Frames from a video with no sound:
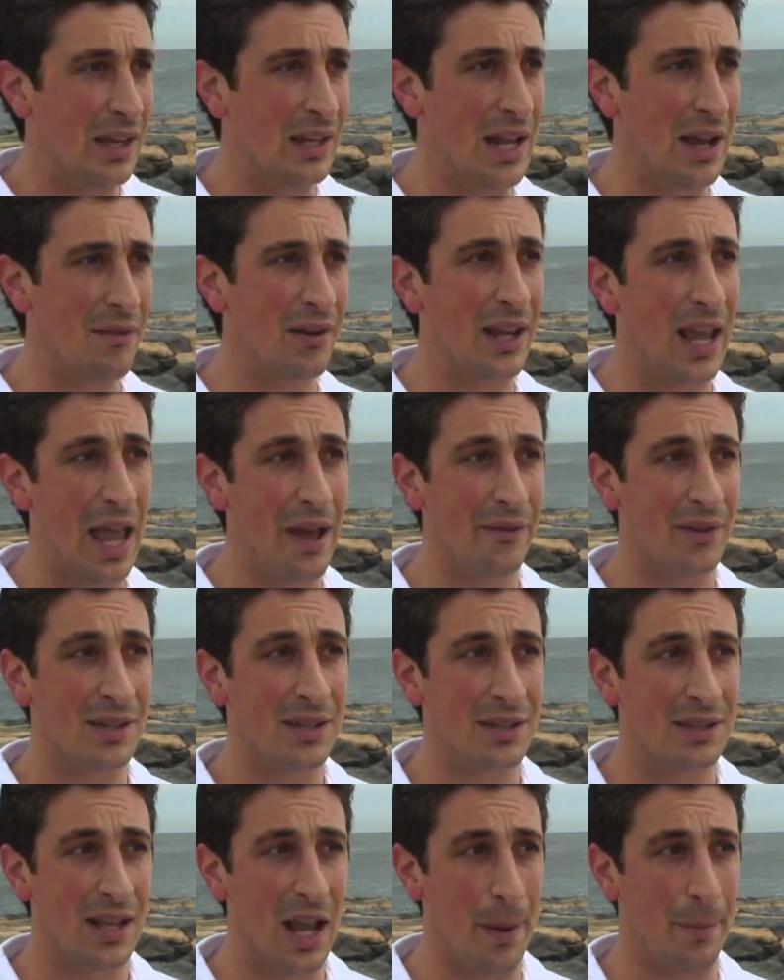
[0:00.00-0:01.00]
He never gave
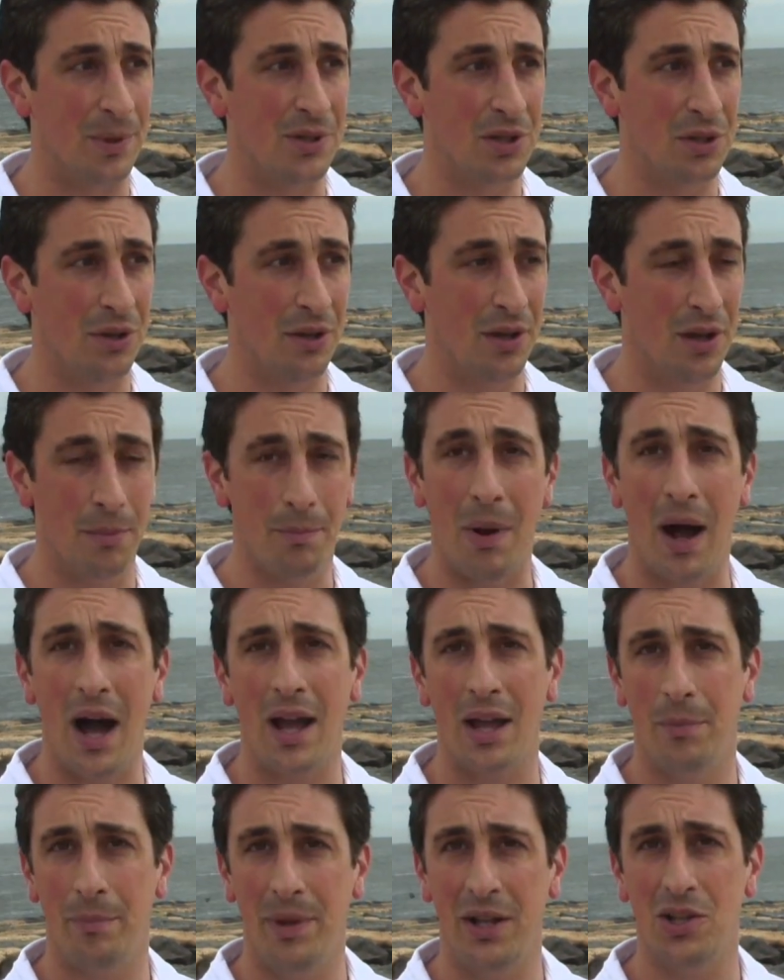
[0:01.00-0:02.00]
us the opportunity to
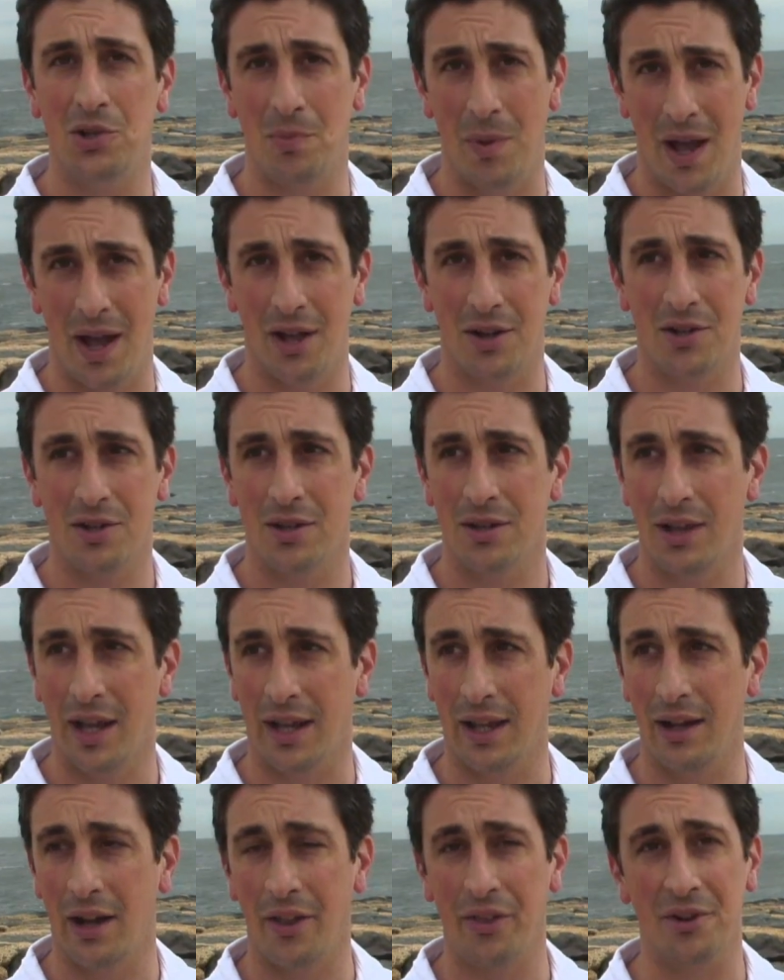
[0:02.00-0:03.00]
buy a beach badge
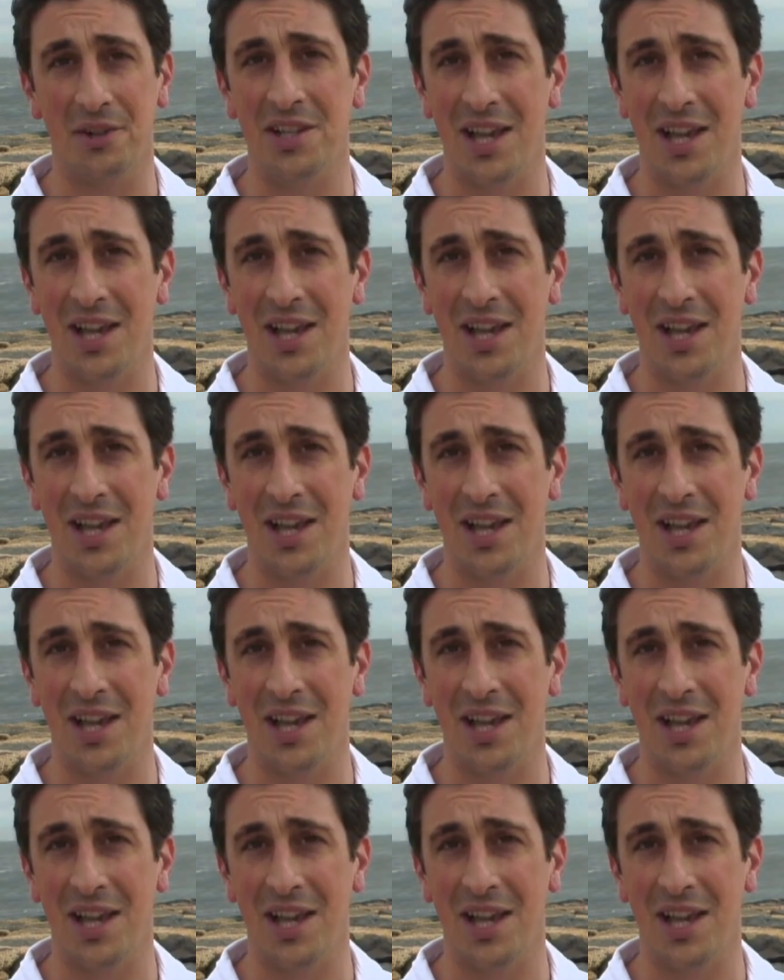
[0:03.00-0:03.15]
like in other